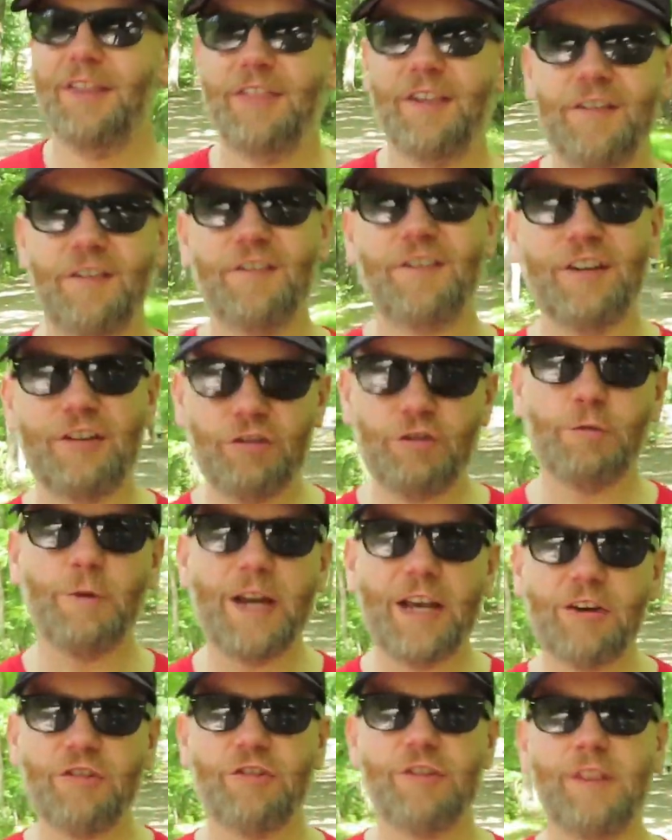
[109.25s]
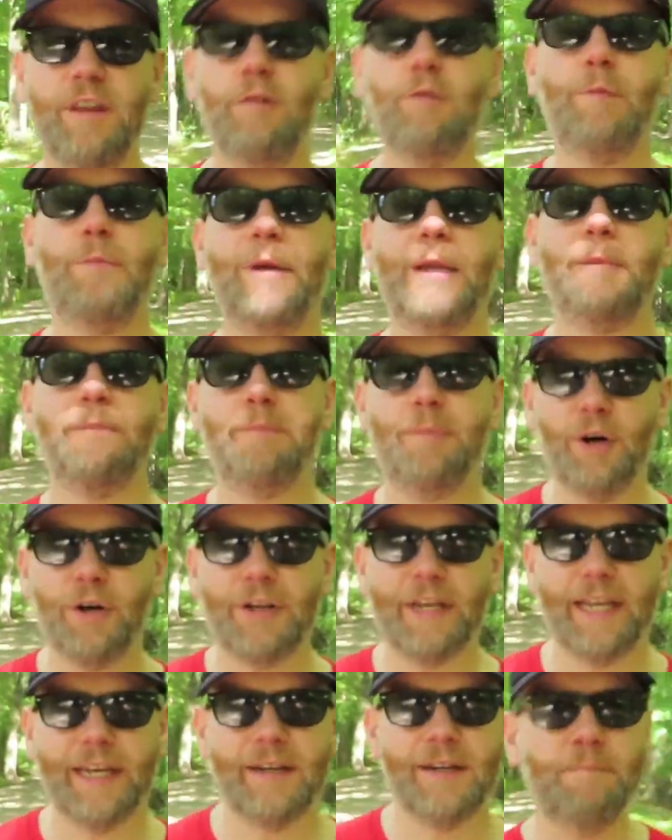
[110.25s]
The situation they were being
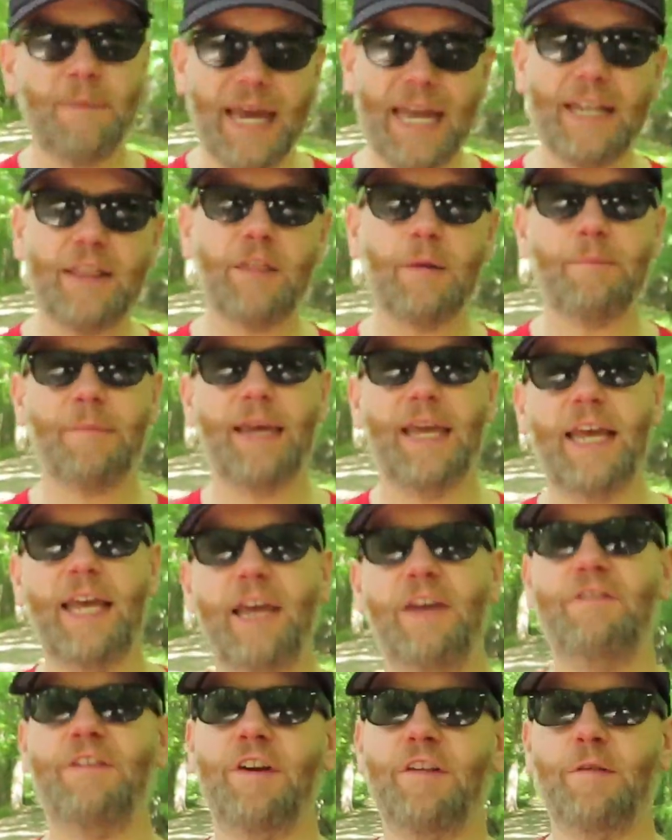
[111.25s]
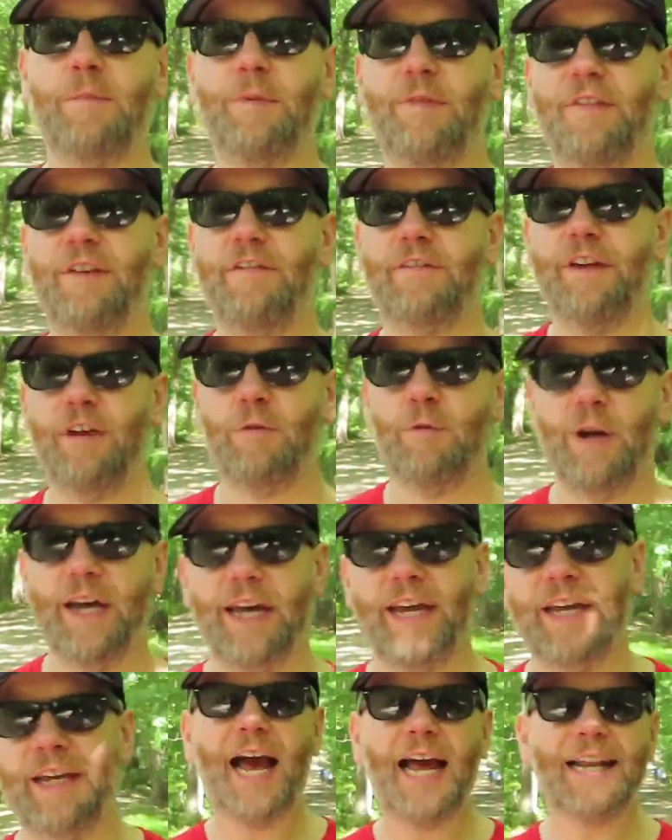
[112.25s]
put in made them behave in a specific way.